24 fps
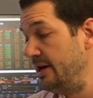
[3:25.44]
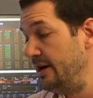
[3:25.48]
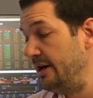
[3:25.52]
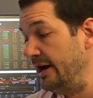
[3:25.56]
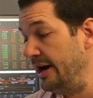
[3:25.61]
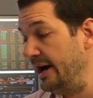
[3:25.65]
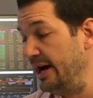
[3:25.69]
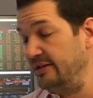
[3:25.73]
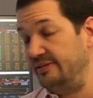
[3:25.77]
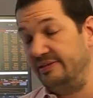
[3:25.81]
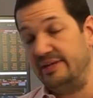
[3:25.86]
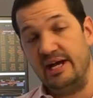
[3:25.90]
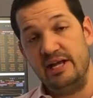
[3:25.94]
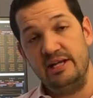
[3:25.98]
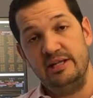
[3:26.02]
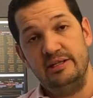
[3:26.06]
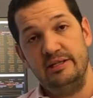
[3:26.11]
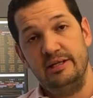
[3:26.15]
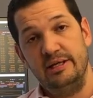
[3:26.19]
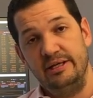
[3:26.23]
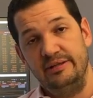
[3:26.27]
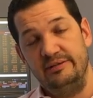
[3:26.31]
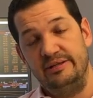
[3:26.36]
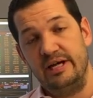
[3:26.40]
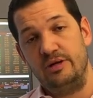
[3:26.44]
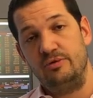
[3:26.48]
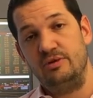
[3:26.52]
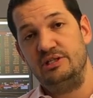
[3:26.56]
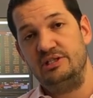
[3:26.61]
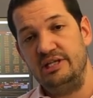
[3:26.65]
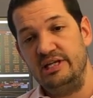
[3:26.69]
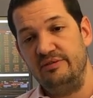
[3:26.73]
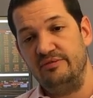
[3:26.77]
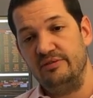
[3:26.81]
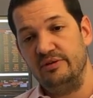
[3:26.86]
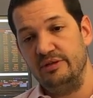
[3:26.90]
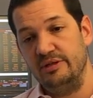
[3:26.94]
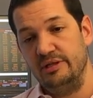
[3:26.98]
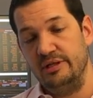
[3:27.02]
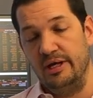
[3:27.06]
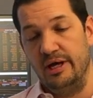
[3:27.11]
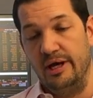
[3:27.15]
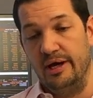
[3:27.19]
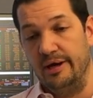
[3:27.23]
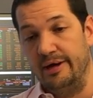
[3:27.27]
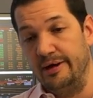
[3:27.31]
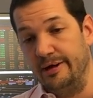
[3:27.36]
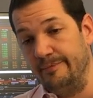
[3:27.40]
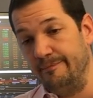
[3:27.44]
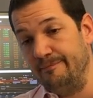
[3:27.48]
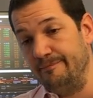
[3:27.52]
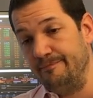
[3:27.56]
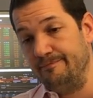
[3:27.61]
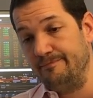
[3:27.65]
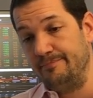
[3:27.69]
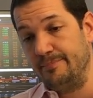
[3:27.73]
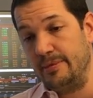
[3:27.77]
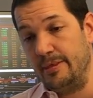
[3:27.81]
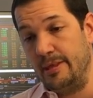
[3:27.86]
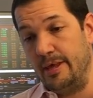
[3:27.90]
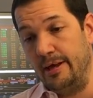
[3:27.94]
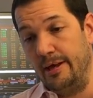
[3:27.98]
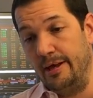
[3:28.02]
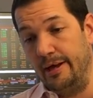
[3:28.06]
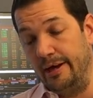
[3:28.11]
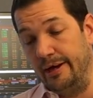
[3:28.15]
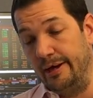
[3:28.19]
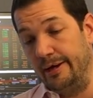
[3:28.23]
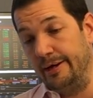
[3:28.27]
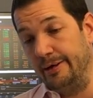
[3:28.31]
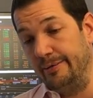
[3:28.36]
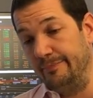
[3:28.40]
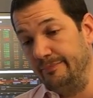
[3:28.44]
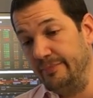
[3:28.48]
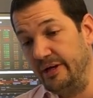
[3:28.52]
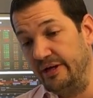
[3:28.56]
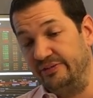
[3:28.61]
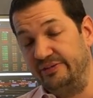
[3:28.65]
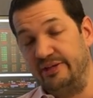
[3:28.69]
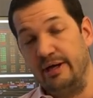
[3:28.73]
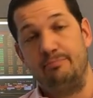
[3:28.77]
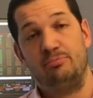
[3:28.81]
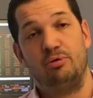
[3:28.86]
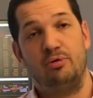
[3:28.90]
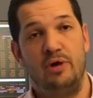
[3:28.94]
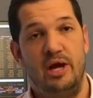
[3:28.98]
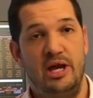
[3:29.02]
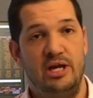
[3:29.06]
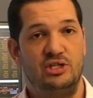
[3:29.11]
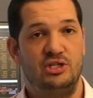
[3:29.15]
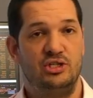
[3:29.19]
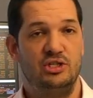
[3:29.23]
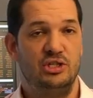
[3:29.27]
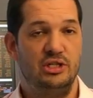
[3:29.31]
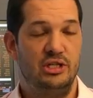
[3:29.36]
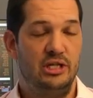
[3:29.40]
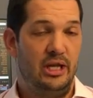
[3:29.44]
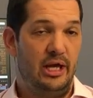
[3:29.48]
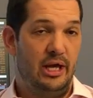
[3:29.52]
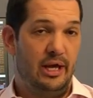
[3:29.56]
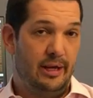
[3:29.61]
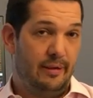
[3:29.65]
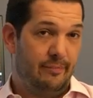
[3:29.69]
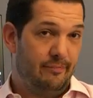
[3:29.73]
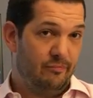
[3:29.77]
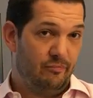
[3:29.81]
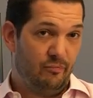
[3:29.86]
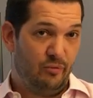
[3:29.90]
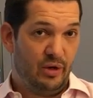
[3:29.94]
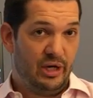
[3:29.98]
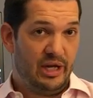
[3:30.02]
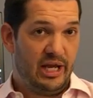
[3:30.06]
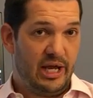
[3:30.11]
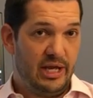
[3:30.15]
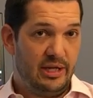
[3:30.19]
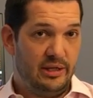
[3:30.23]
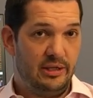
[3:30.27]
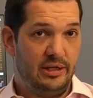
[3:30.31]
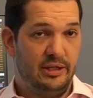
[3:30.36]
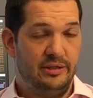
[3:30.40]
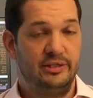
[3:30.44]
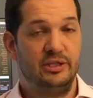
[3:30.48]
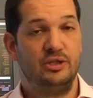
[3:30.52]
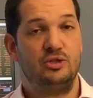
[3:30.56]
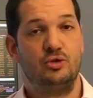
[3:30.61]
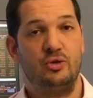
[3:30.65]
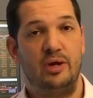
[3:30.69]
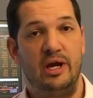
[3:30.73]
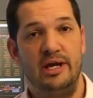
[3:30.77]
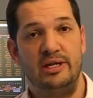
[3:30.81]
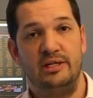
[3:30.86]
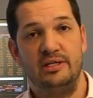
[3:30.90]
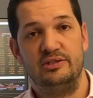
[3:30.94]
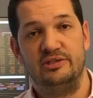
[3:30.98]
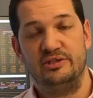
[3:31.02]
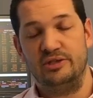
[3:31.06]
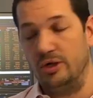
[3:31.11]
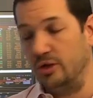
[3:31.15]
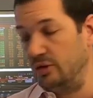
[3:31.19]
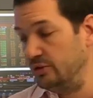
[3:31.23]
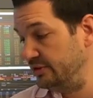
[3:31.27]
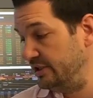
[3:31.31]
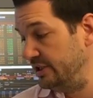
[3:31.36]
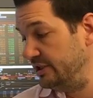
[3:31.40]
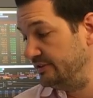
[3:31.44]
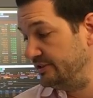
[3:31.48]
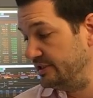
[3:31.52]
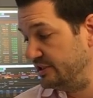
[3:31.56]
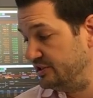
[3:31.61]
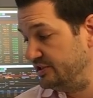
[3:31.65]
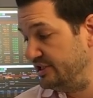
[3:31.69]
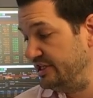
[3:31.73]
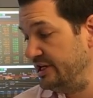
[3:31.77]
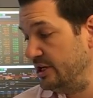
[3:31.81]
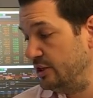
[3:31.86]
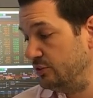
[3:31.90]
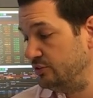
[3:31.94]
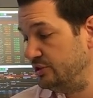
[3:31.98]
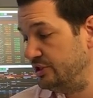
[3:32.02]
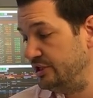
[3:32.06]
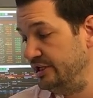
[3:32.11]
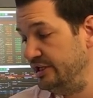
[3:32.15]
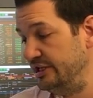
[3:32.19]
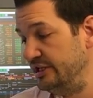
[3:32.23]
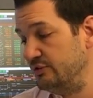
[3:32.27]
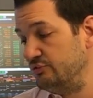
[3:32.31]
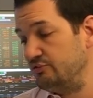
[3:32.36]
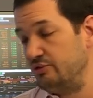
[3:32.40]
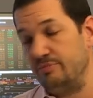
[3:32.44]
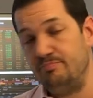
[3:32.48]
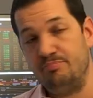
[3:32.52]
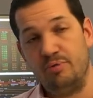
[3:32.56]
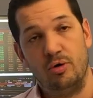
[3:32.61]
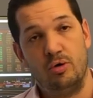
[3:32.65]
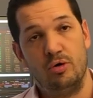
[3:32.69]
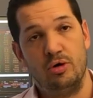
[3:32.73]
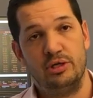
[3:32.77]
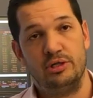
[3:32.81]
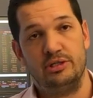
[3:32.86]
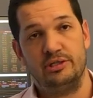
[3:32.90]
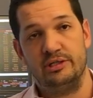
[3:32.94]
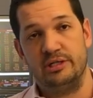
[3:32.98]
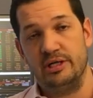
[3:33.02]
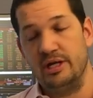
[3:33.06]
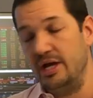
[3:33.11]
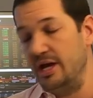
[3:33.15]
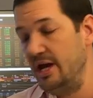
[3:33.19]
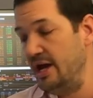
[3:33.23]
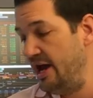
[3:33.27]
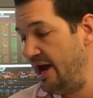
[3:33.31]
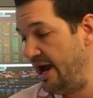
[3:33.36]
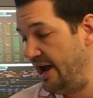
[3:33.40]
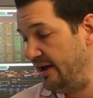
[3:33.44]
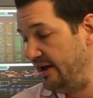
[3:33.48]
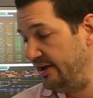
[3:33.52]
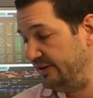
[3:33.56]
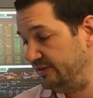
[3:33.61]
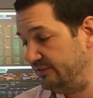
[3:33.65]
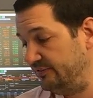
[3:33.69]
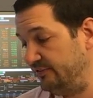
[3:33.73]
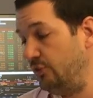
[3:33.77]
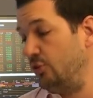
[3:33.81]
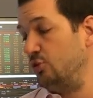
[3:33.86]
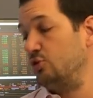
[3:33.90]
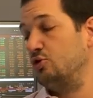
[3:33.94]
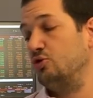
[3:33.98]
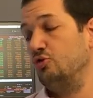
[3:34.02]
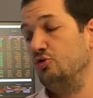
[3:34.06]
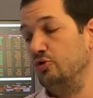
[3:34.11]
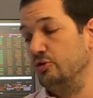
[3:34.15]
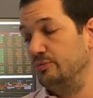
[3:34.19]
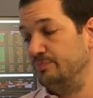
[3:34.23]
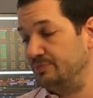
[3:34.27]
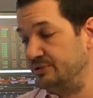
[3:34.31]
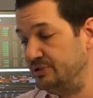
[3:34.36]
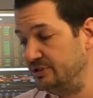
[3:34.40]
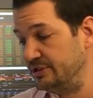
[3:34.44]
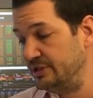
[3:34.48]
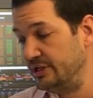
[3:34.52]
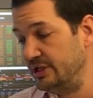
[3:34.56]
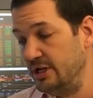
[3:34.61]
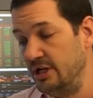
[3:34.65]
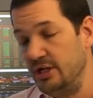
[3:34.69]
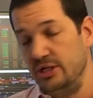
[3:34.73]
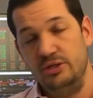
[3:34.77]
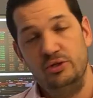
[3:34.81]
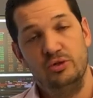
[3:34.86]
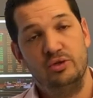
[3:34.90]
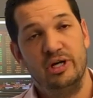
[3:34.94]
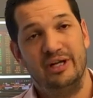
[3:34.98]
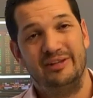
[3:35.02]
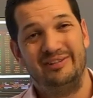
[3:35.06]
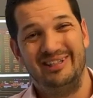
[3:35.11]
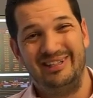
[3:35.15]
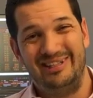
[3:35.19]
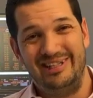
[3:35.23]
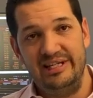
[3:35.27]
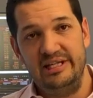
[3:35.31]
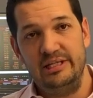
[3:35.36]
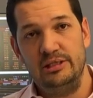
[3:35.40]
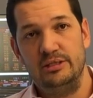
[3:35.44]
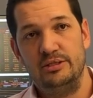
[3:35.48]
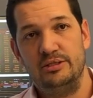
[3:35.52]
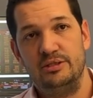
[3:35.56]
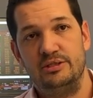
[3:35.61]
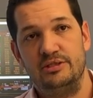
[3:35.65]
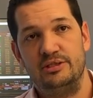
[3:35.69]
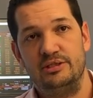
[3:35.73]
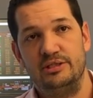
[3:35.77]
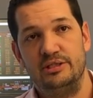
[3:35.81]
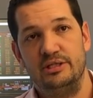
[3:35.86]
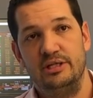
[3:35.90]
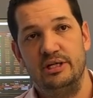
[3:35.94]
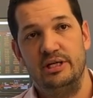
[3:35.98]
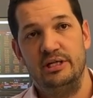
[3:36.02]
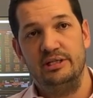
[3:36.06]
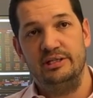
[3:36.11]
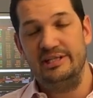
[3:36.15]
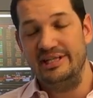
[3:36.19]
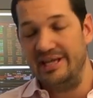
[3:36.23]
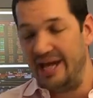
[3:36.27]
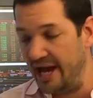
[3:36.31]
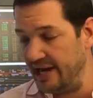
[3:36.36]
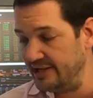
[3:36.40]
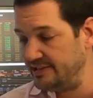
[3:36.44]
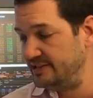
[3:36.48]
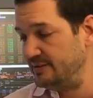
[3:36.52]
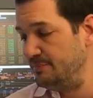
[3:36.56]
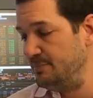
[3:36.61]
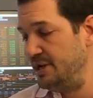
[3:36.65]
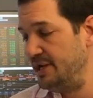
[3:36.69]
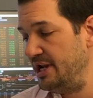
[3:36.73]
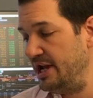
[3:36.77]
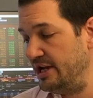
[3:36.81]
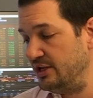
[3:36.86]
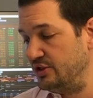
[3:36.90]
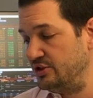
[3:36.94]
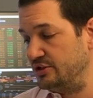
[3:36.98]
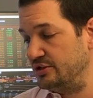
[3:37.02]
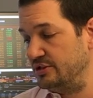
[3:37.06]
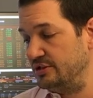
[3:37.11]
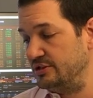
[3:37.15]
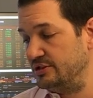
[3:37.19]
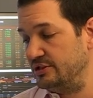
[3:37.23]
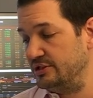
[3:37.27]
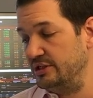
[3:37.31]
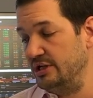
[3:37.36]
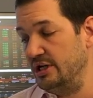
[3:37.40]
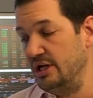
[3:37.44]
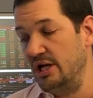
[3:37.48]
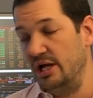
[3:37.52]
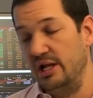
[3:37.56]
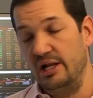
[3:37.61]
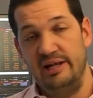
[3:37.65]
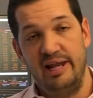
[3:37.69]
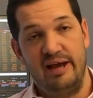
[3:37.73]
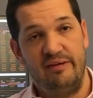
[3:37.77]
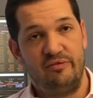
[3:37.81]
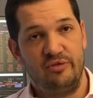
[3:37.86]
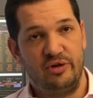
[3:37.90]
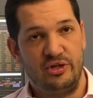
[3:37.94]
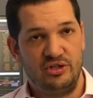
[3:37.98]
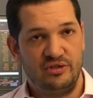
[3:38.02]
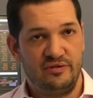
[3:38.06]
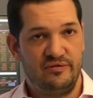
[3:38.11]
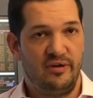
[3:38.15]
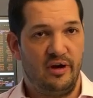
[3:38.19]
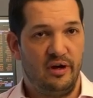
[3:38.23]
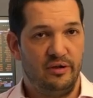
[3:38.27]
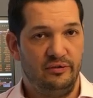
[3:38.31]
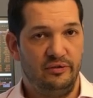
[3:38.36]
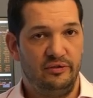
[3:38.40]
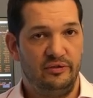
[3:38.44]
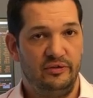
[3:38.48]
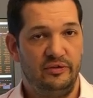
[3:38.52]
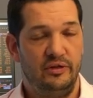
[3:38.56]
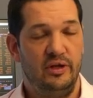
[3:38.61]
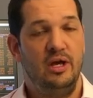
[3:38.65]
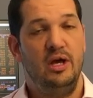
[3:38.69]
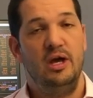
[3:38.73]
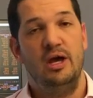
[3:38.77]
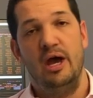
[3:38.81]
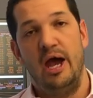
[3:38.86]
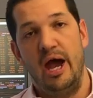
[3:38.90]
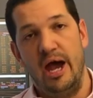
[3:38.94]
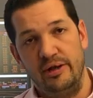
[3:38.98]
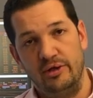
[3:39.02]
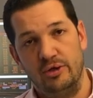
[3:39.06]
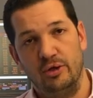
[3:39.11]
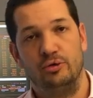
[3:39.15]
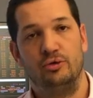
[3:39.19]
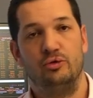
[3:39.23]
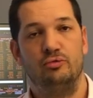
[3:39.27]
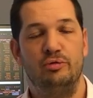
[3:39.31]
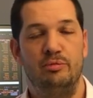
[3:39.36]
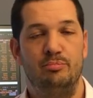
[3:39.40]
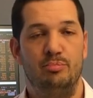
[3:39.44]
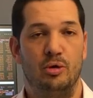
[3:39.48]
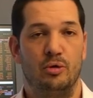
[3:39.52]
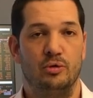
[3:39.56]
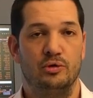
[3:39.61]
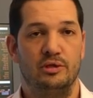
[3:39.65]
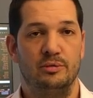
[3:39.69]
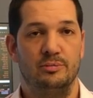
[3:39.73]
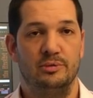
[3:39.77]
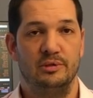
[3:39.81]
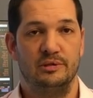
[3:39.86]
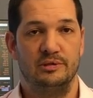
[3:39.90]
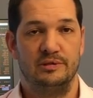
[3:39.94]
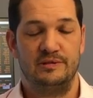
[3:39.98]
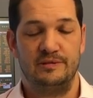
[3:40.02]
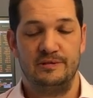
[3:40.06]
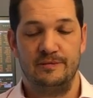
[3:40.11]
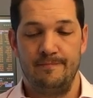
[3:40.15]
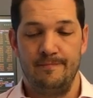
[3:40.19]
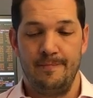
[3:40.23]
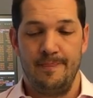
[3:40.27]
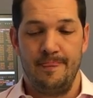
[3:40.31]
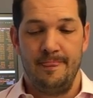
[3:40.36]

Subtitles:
And then there is even a separation within the traders. So the COT report has four groups. You got the dealers, the asset managers, leveraged funds, and other reportables.